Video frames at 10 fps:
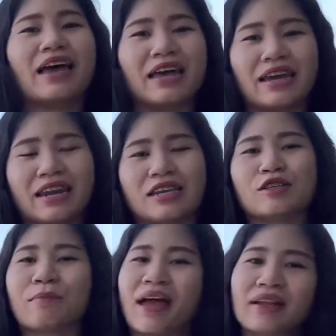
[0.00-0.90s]
In
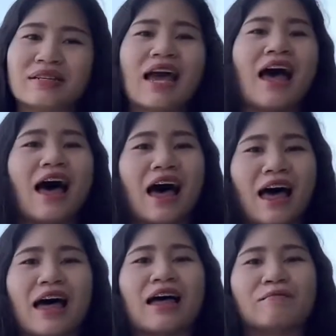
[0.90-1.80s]
this month,
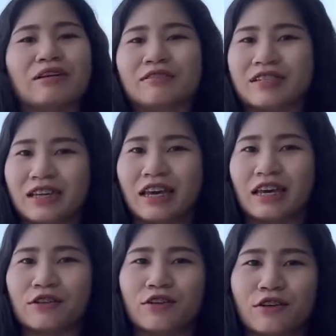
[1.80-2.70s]
I will
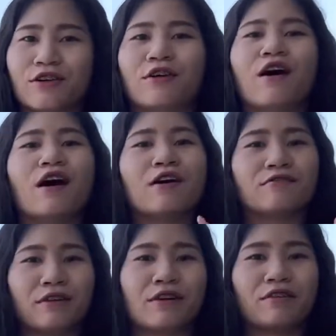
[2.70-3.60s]
teach you
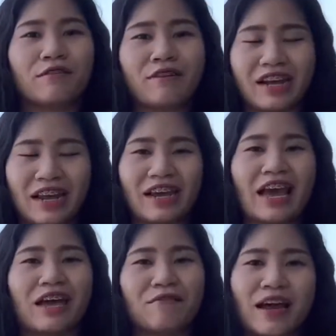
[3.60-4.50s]
for reading
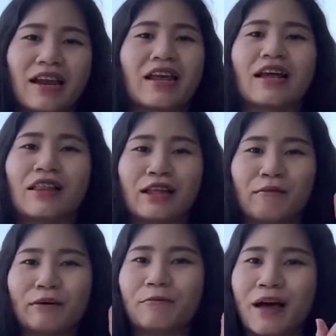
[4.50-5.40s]
and writing
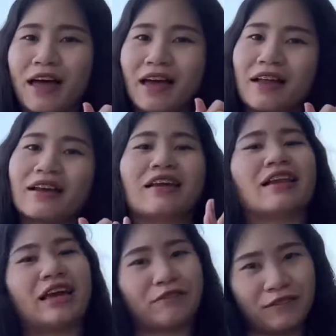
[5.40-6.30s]
level 1 in
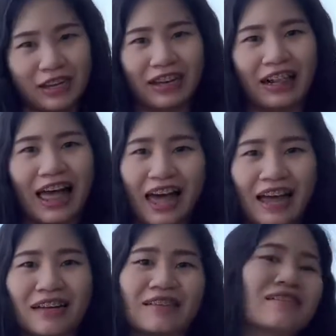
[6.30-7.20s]
the evening
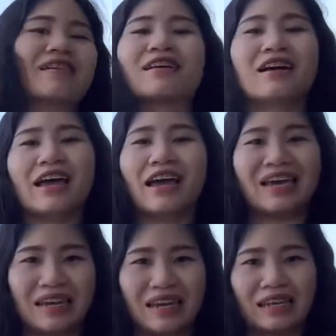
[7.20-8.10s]
class.
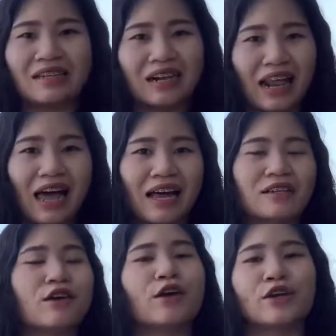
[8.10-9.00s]
In this
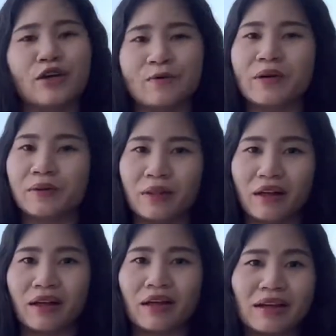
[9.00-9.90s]
class, you will
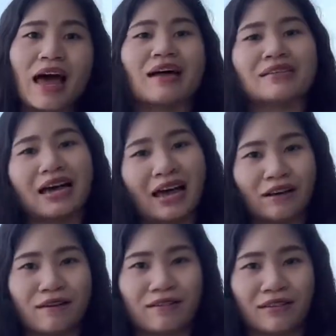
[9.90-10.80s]
learn Thai
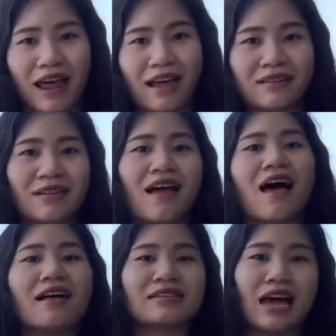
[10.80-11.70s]
consonant,
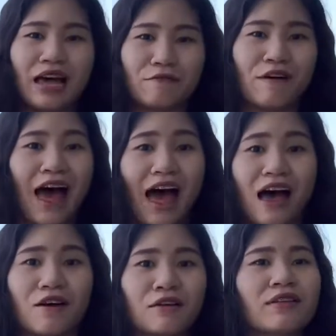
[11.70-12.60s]
Thai
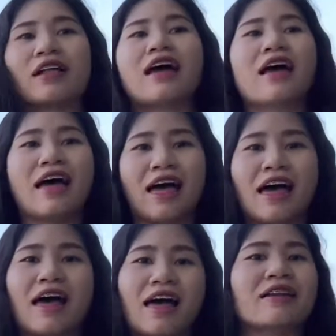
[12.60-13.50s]
vowel,
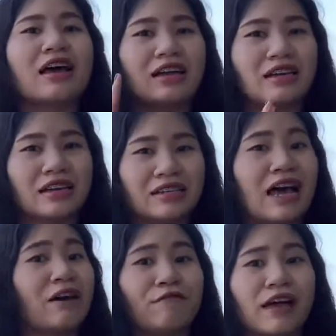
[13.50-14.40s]
and the
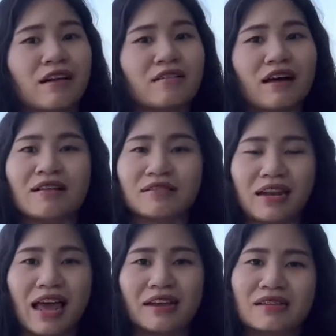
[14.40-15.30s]
Thai final
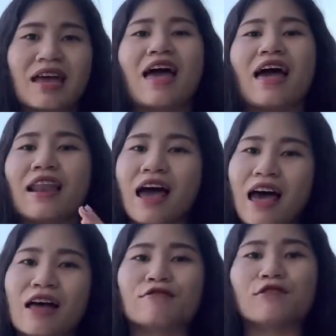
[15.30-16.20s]
consonant, and
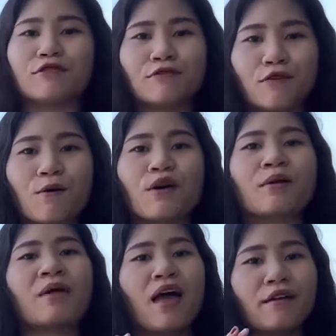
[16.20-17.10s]
how to
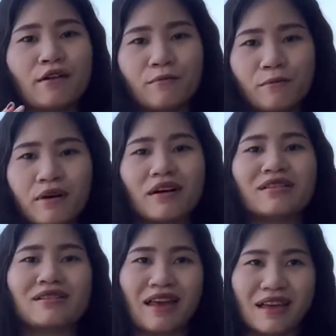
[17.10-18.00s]
form the
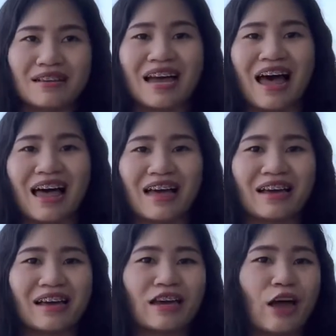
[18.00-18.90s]
words in
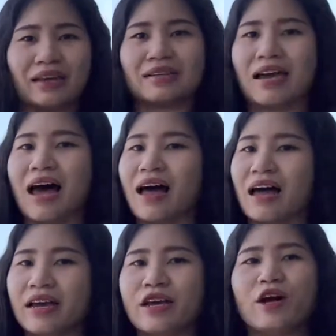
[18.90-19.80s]
Thai. In
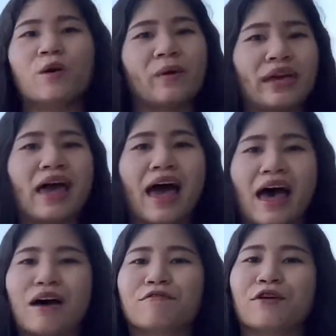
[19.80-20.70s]
Thai, we
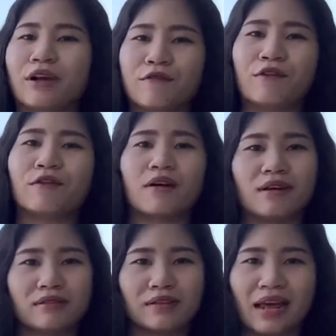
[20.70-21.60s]
have 44
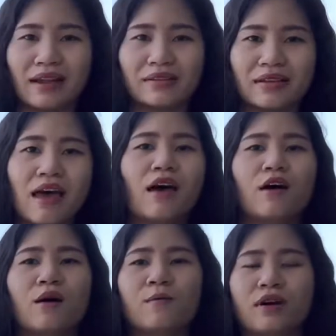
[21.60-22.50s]
consonants,
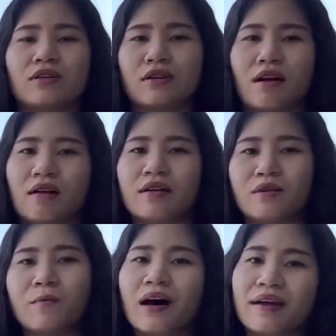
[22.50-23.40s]
which are
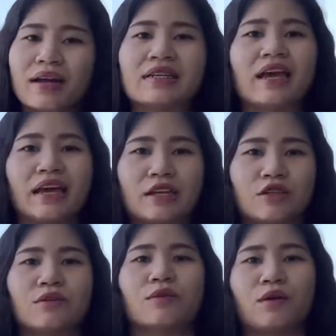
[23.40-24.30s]
divided
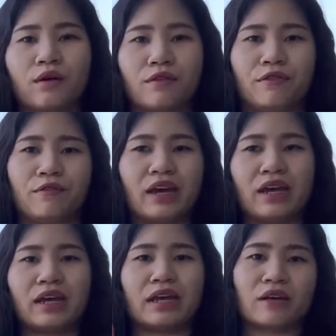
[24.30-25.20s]
into
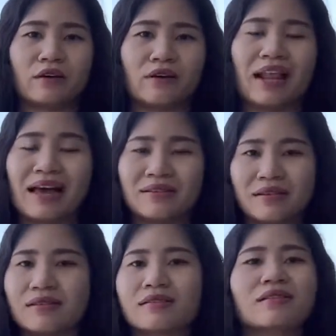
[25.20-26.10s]
3
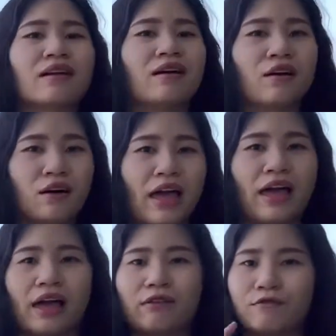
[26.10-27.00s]
classes
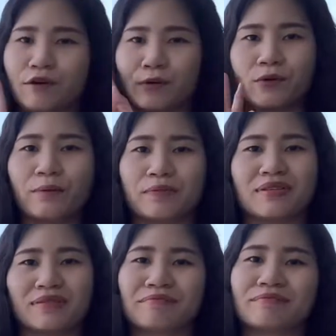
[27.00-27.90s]
and 4
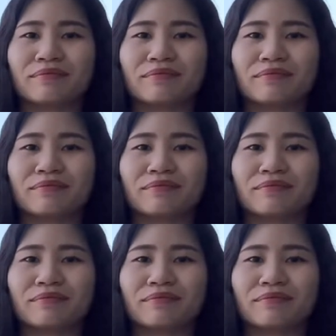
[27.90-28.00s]
groups.